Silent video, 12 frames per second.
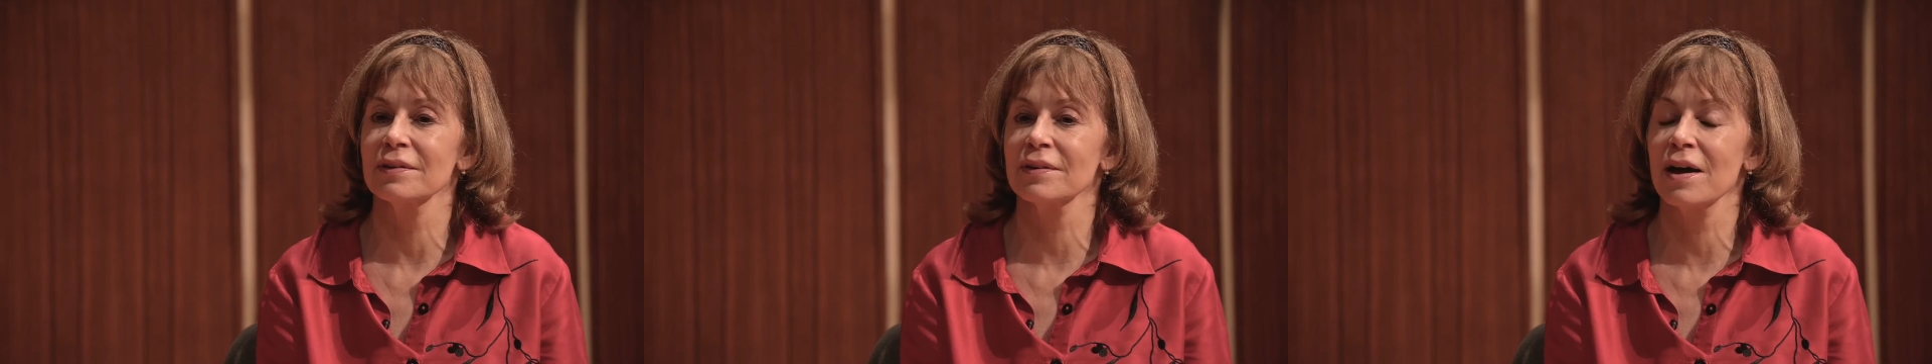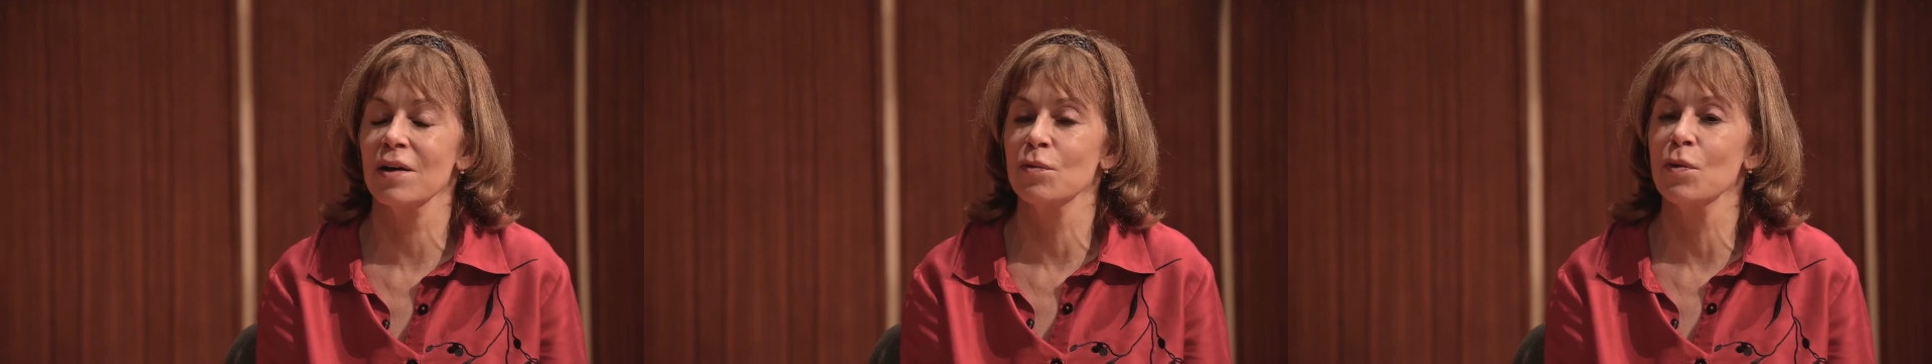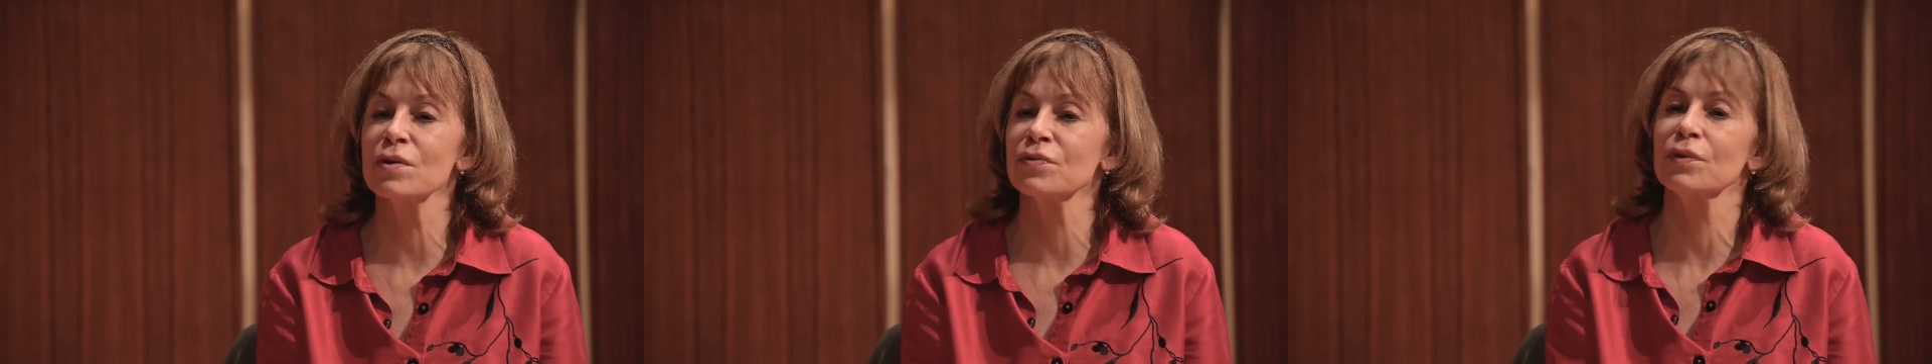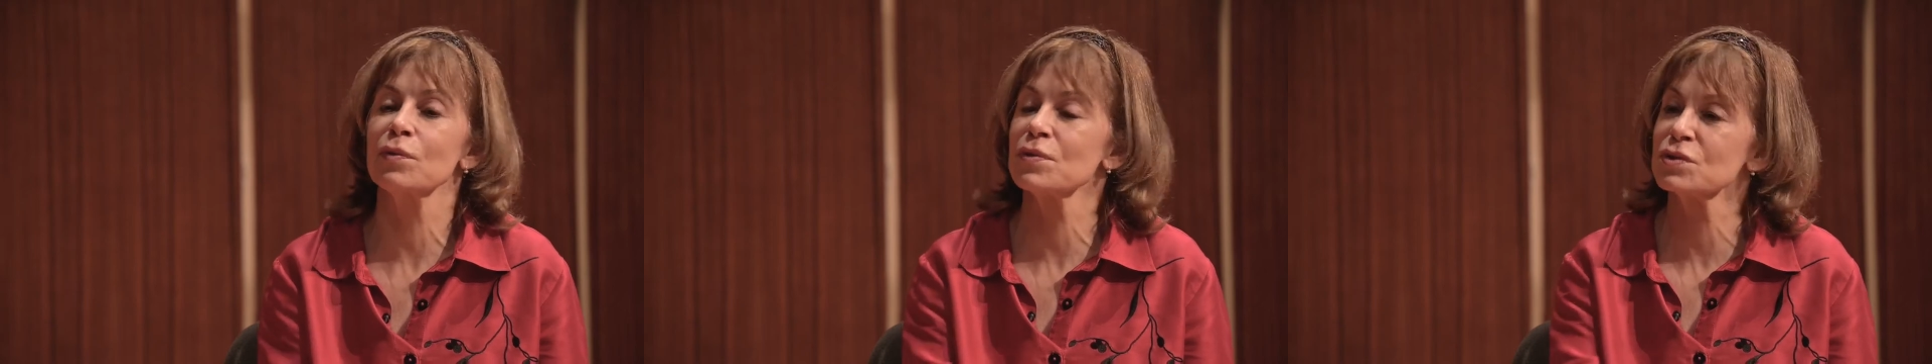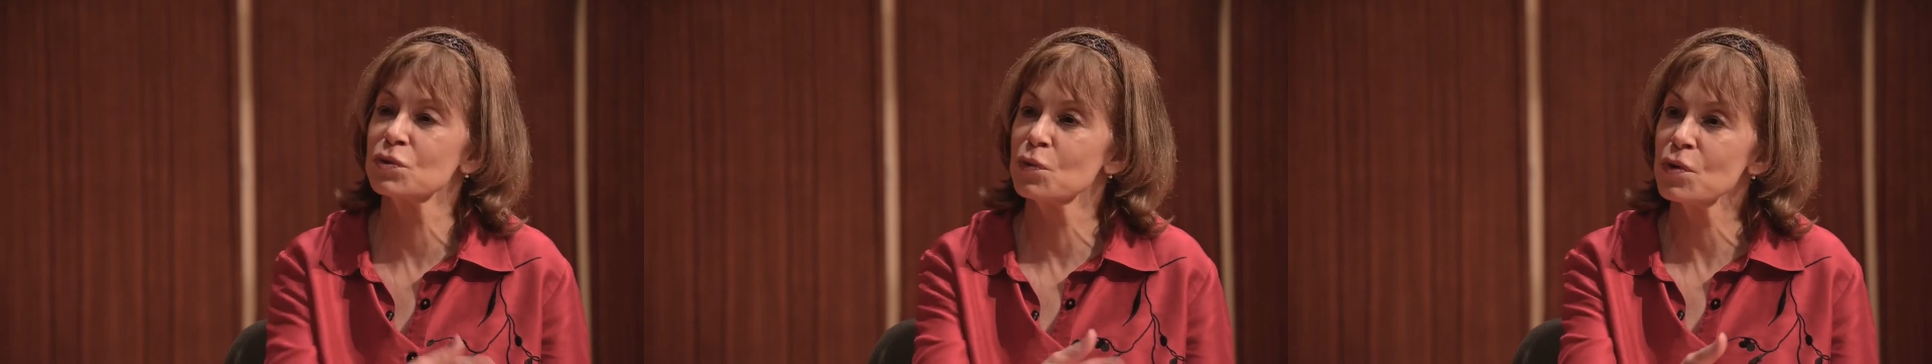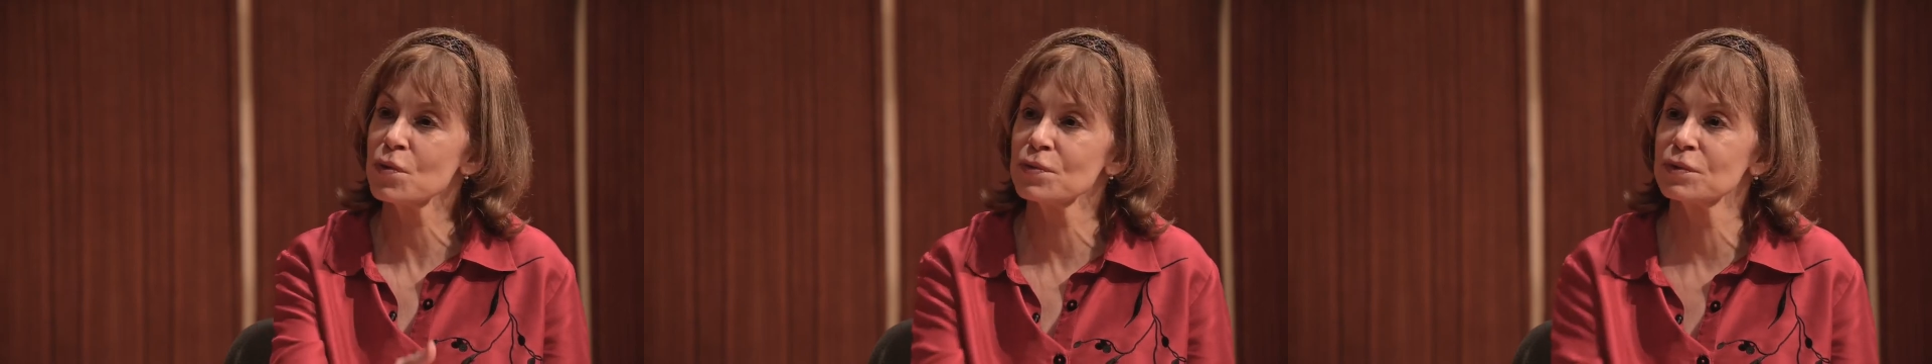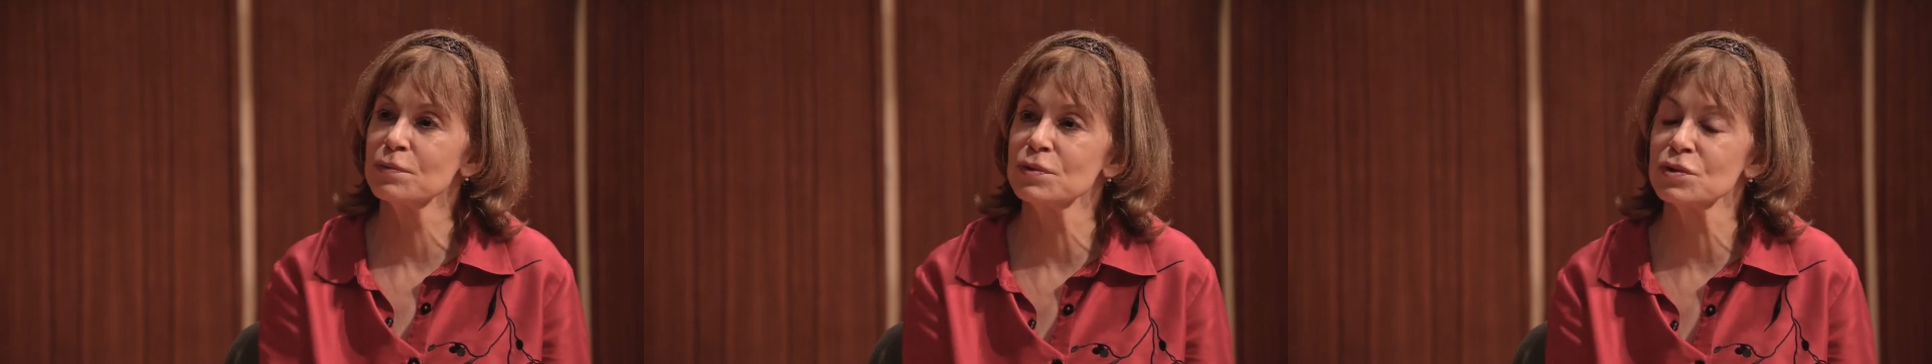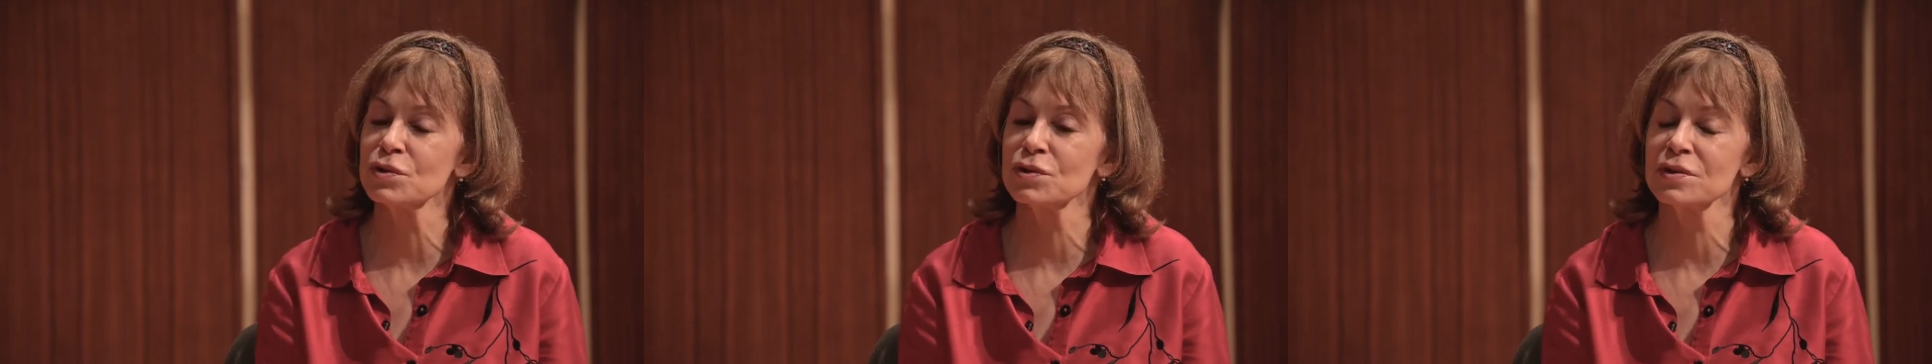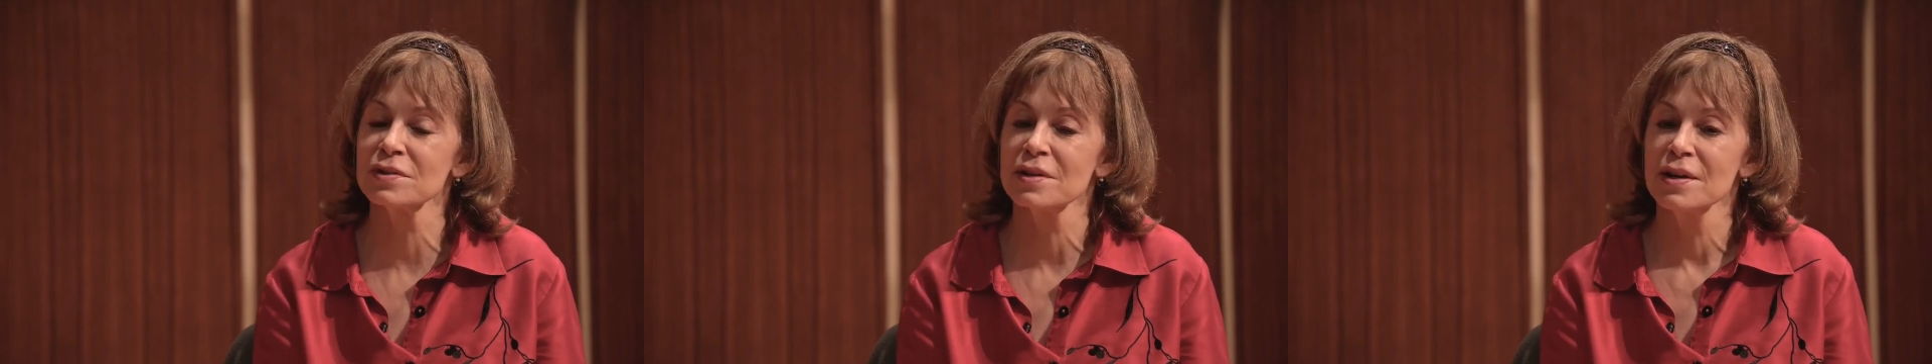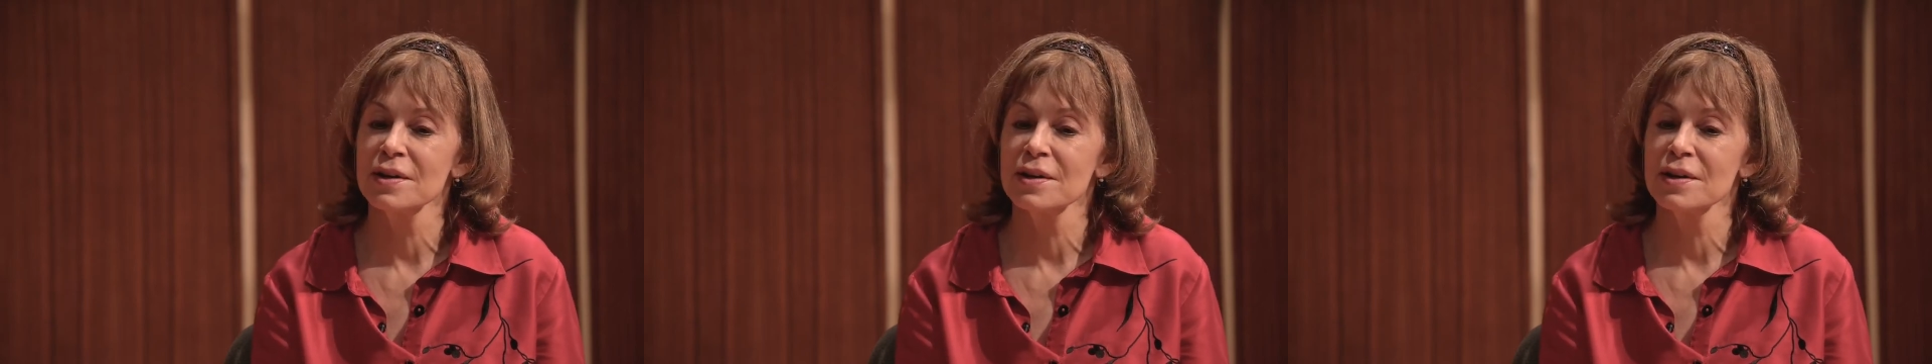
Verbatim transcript: how wonderful it was to work with the musicians.